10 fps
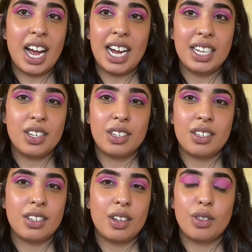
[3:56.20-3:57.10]

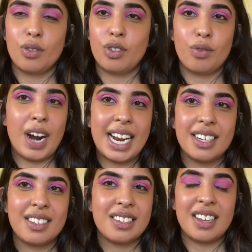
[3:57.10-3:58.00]
and the
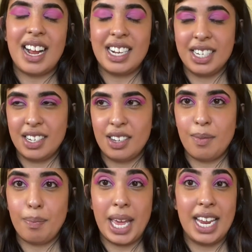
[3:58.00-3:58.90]
reds and
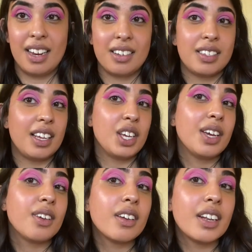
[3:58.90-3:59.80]
pinks that
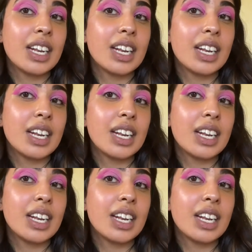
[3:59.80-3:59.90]
you